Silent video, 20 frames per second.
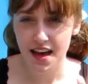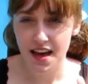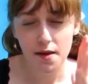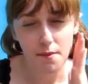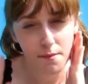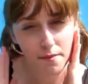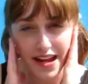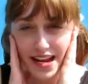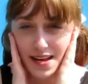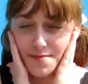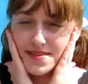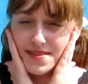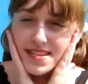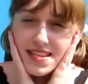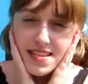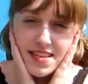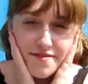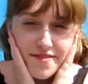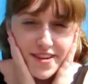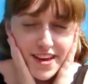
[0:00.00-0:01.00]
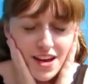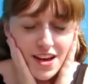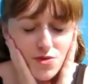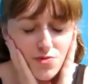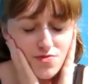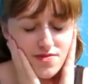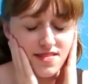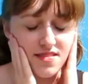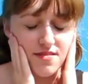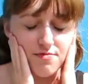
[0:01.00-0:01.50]
My name is Olivia.
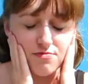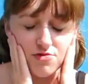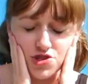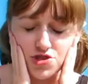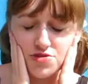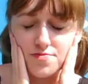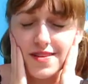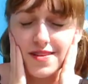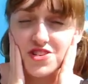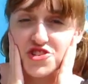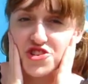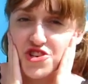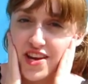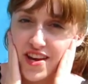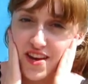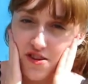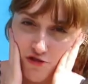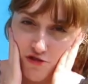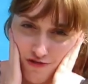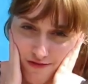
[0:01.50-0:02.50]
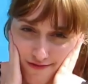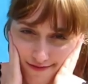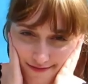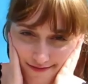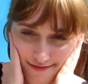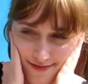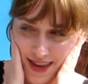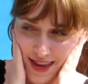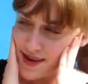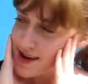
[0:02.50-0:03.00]
Welcome to my channel.
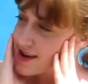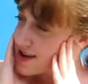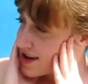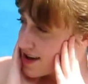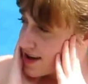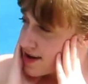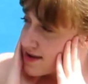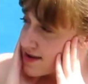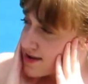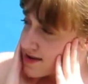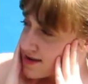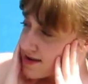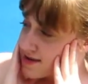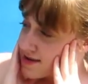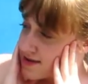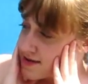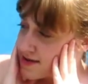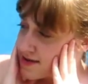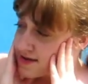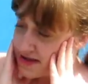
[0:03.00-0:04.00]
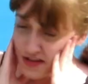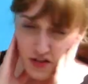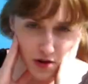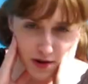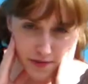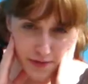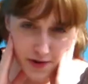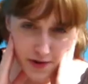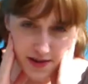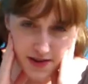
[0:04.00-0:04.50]
So
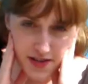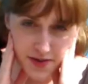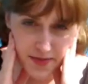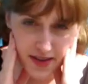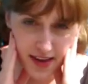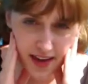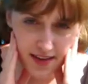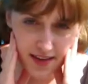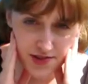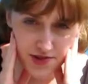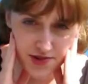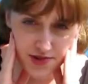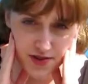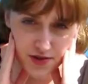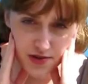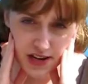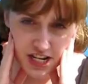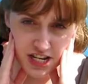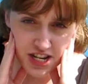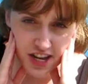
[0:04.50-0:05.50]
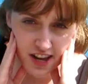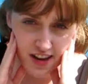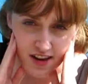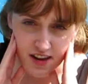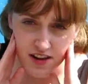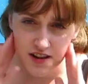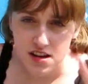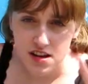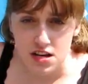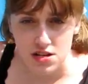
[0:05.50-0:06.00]
I'm going to be answering the question,
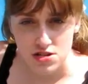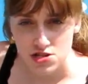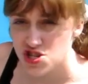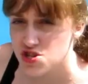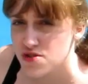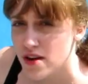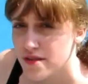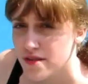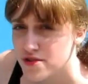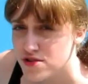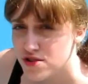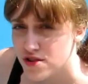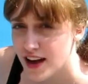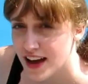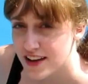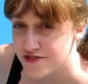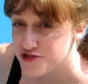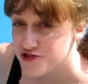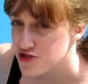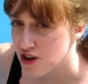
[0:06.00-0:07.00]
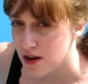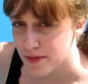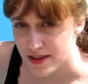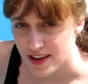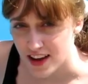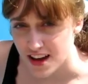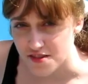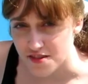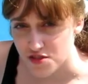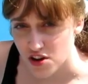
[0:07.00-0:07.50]
do I regret dropping
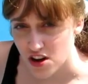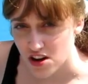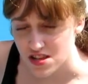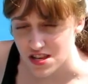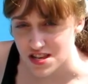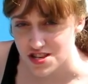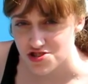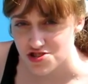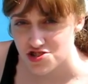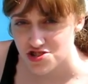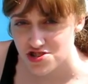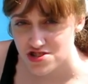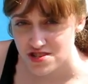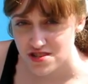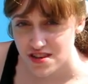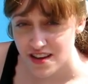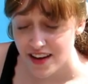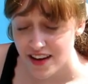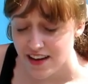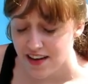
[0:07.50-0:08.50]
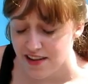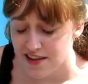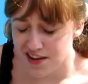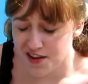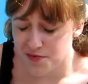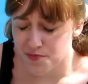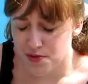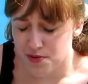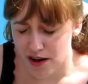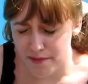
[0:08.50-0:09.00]
out of college? You
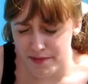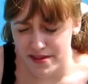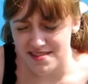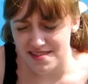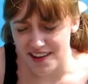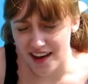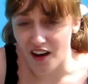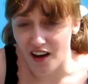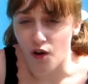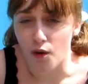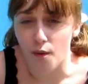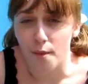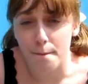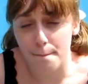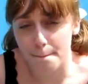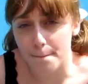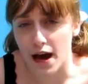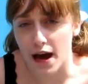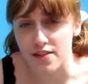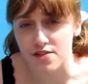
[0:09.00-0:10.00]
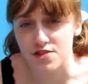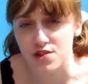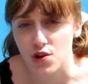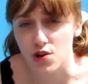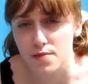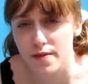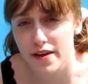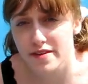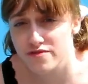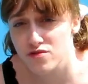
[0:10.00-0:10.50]
can probably tell by the tone
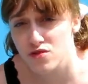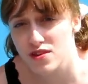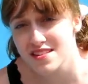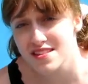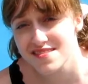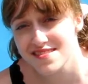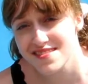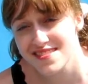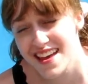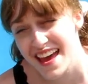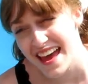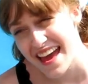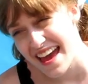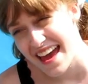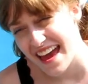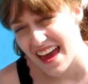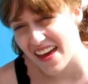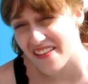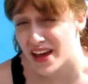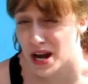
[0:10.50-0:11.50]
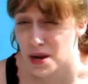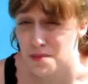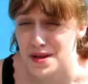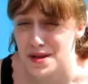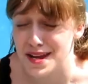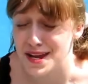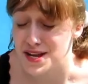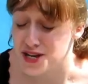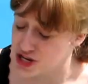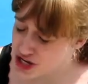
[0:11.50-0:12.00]
of my voice and that I'm in
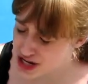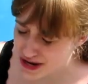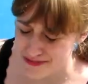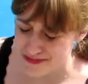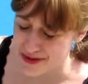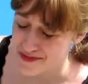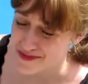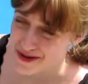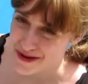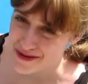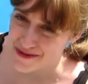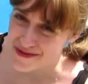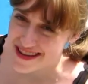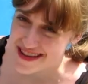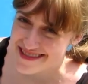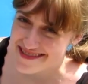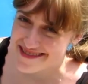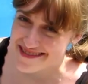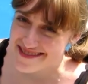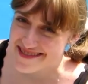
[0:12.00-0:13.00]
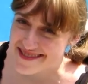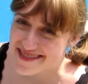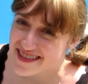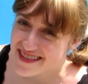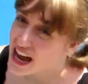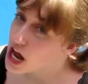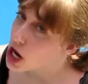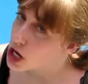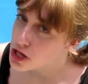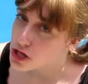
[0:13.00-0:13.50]
a chipper mood.
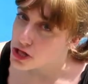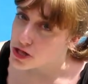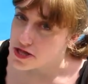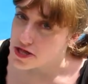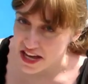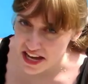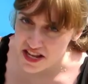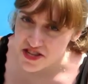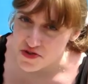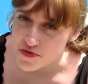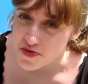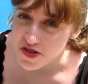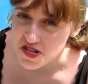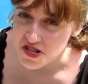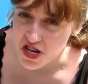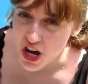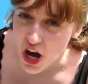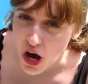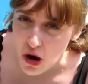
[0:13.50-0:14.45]
The answer is no.